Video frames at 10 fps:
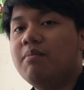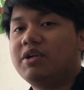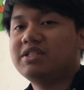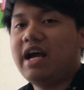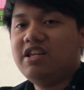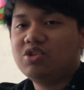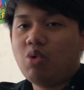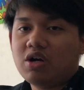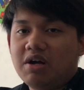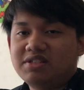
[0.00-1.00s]
because i need to
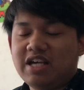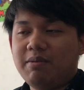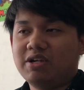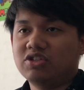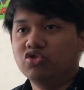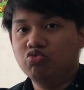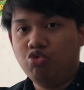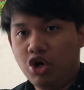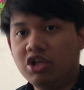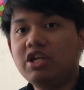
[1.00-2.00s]
walk outside because it's
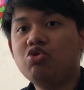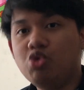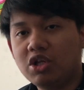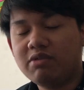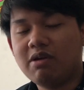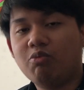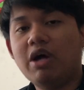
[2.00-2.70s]
really really good